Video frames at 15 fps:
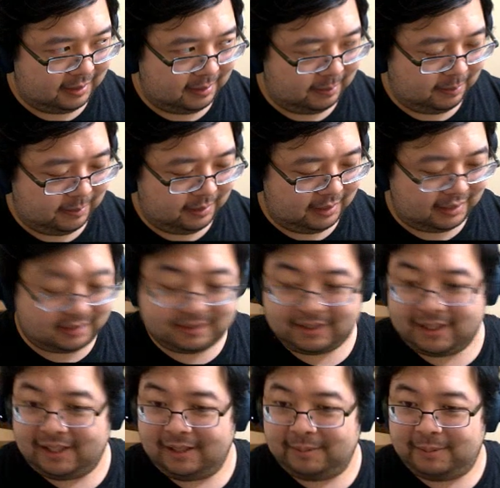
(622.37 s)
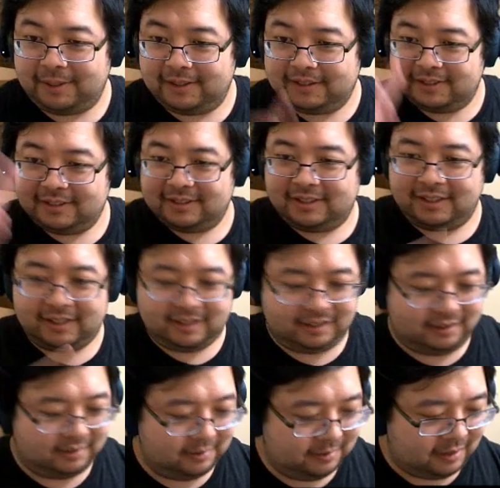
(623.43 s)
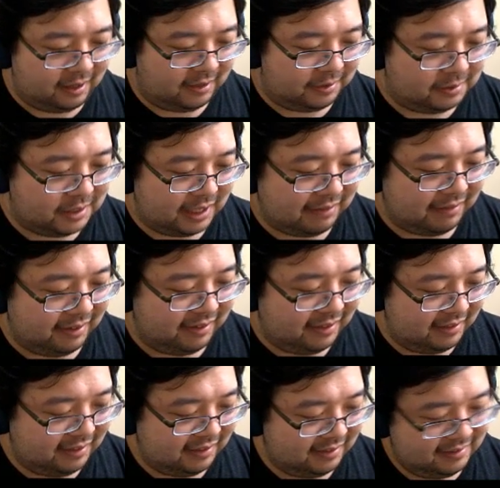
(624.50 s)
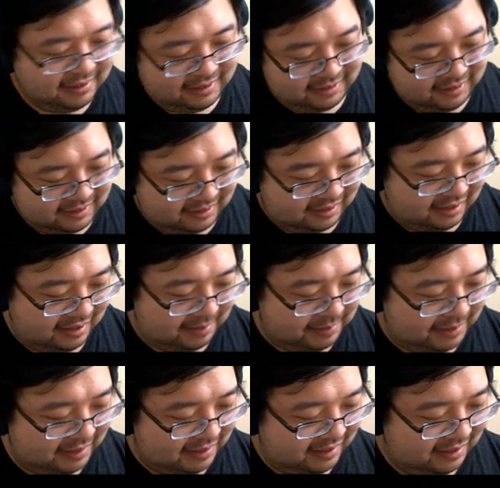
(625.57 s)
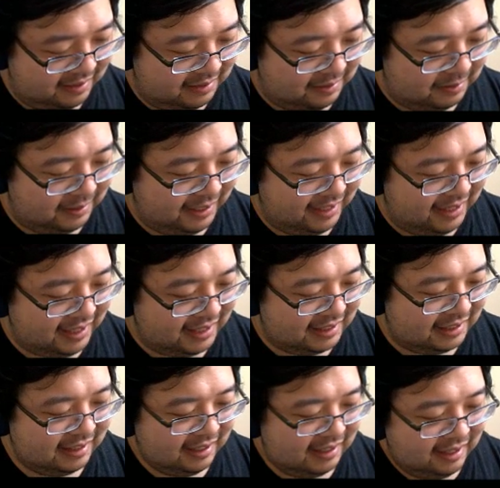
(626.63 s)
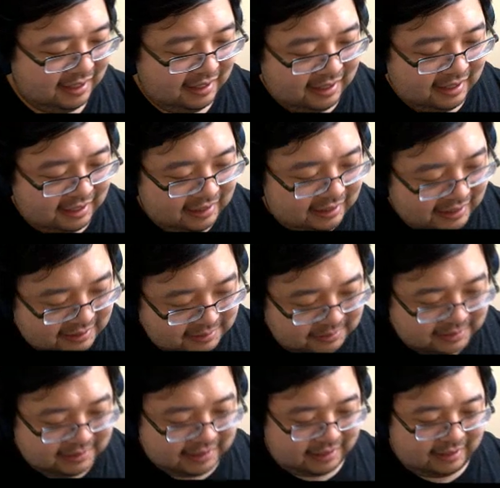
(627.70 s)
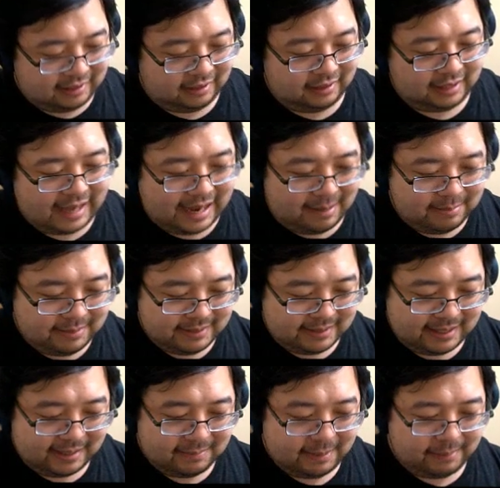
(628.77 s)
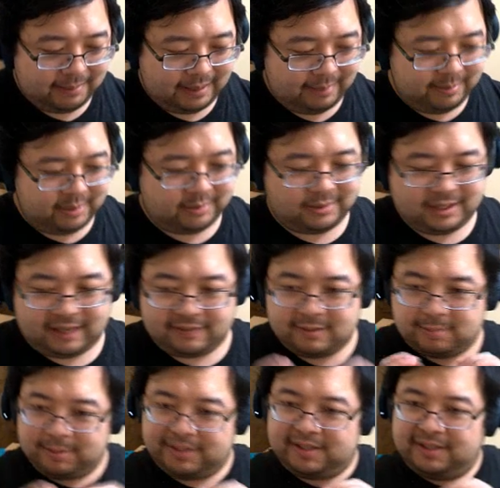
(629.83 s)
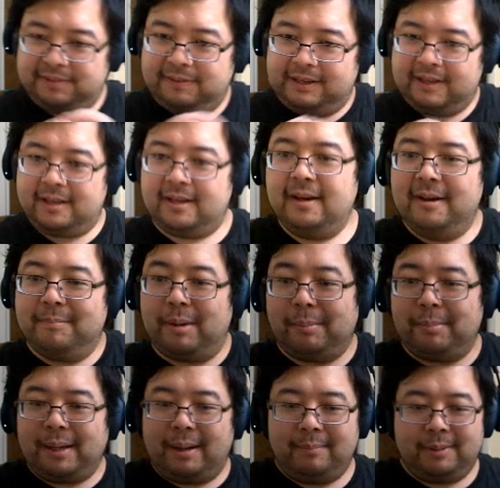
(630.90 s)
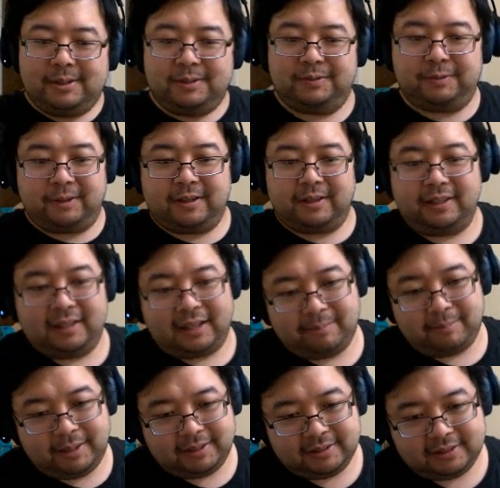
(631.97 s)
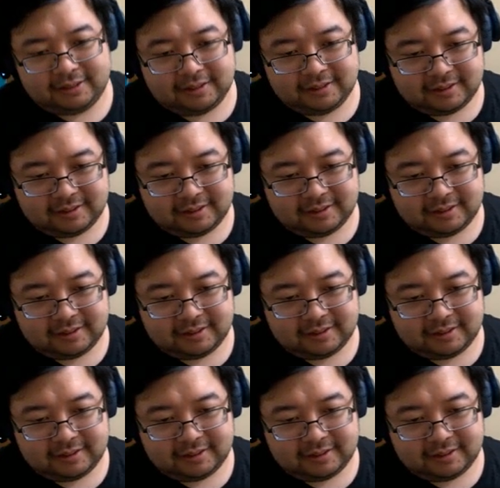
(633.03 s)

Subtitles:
Excalibur's, auto javelin. Oh, not many. Only he has it. And the last one is the collab style bump combos, which have specific bump combos for collab monsters.